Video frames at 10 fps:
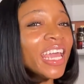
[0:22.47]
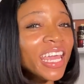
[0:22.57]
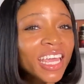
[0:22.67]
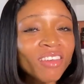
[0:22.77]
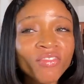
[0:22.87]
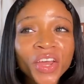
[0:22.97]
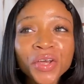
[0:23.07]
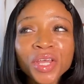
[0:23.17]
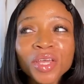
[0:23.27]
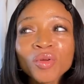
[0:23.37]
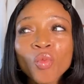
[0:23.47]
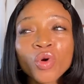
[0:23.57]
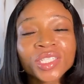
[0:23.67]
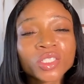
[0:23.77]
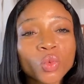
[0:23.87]
a very,
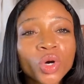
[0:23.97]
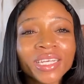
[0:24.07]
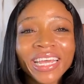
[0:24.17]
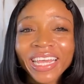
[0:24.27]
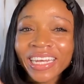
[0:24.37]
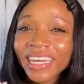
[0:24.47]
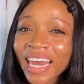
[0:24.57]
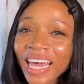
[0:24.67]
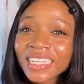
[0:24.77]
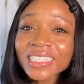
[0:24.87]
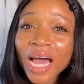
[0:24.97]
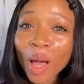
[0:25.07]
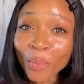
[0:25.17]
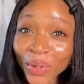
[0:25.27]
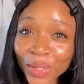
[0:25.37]
what's the word, a light
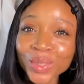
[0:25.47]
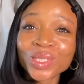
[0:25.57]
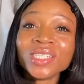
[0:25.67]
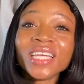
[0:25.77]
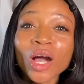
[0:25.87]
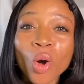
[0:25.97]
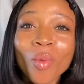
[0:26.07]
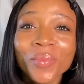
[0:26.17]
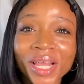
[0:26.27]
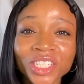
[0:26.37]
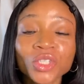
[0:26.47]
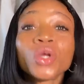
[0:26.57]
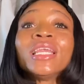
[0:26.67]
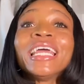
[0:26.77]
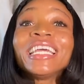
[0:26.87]
appeal to their
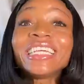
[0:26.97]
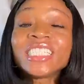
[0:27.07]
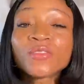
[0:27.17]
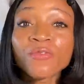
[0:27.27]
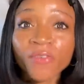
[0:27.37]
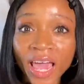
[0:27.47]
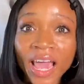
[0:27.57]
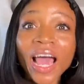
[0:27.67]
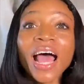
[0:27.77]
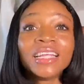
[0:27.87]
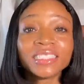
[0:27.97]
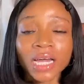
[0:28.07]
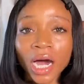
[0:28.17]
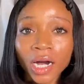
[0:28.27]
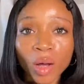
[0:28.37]
complexion is fair and
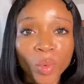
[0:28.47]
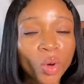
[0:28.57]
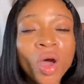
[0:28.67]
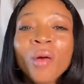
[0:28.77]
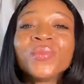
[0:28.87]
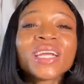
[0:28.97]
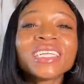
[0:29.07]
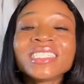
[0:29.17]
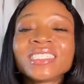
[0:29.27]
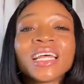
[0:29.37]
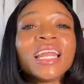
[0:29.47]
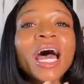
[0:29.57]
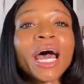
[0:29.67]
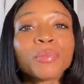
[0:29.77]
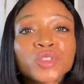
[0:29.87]
caramel. But that is an
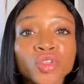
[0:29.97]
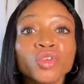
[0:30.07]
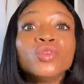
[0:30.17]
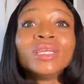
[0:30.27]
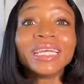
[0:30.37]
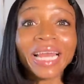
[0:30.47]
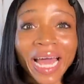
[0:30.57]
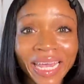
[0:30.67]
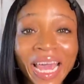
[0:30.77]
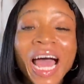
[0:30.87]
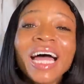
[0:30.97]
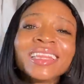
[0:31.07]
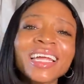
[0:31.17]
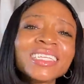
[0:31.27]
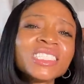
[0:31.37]
absolute lie.
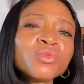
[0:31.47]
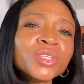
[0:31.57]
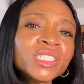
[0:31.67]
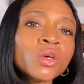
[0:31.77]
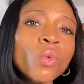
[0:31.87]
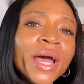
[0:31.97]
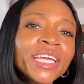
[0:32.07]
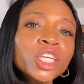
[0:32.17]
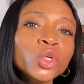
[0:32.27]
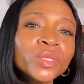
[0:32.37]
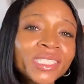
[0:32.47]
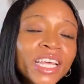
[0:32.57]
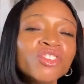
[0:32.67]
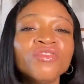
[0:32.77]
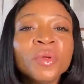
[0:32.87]
And that is the reason why it looks
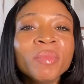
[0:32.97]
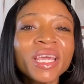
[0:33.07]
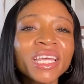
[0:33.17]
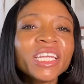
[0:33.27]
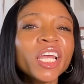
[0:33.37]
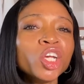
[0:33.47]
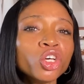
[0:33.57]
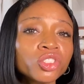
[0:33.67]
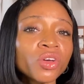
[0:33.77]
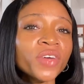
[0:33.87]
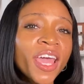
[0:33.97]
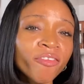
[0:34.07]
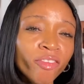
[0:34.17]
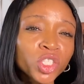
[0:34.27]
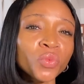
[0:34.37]
like you've been making a lot of
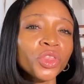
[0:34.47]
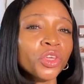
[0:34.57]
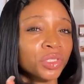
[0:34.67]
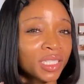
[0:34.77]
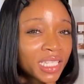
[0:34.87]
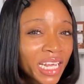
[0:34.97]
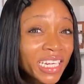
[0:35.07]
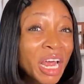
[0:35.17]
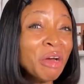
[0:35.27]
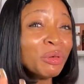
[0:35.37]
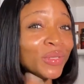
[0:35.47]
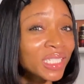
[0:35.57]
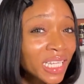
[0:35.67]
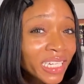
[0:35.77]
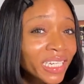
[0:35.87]
effort with your skin
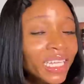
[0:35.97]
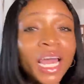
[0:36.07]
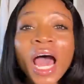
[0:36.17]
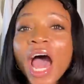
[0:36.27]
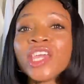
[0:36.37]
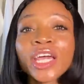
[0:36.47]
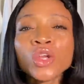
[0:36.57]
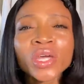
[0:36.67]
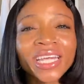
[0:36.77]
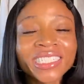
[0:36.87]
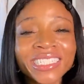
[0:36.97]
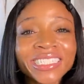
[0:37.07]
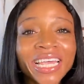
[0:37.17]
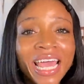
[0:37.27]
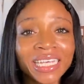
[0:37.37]
recently and you're not getting
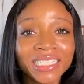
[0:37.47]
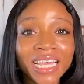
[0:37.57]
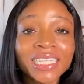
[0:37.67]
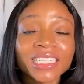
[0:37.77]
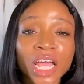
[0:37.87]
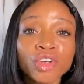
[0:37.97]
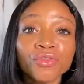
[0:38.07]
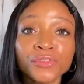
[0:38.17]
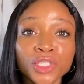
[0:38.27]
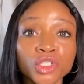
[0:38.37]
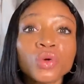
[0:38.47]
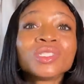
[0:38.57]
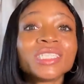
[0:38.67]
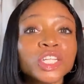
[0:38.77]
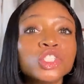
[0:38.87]
the exact kind of
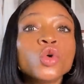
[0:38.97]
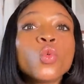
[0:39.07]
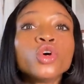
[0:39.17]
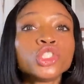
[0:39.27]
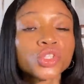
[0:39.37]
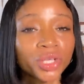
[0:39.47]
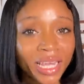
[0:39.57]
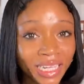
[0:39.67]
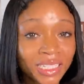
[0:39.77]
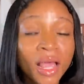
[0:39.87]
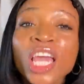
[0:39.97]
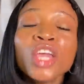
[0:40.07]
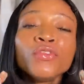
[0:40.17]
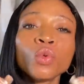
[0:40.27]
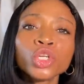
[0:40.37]
results that you want to get.
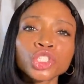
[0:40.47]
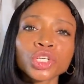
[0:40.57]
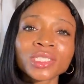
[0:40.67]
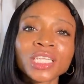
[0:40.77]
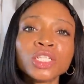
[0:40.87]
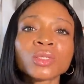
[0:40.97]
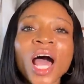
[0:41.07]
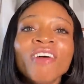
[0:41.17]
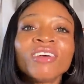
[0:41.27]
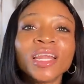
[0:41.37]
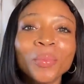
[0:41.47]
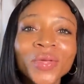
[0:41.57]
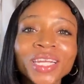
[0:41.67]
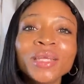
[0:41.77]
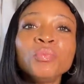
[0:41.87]
If you want your skin to have an
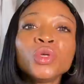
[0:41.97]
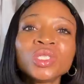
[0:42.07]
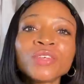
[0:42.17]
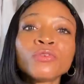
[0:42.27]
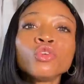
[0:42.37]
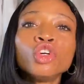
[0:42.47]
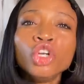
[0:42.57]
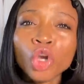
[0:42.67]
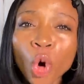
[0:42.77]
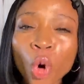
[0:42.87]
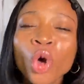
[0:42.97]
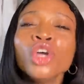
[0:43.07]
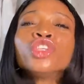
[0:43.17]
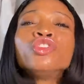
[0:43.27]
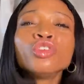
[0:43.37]
appealing, beautiful glow,
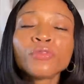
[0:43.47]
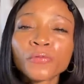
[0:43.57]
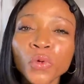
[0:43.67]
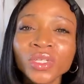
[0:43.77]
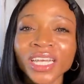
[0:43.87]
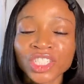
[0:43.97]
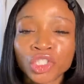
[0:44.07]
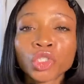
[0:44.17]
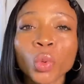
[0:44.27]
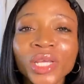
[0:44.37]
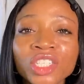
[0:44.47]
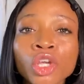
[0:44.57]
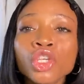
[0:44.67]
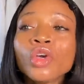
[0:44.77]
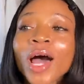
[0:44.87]
youthfulness to it,
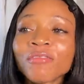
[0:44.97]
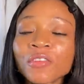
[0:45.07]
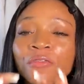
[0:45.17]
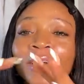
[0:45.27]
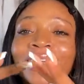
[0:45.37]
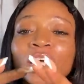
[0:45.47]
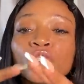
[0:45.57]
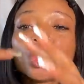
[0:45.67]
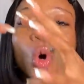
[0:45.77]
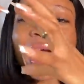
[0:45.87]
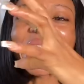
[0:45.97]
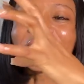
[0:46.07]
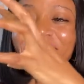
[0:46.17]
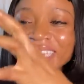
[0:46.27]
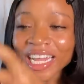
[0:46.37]
you have to find out your
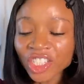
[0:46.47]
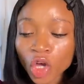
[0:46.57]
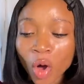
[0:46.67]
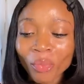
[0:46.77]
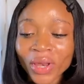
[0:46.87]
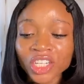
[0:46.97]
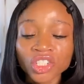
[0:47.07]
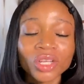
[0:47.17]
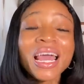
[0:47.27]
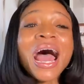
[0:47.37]
exact complexion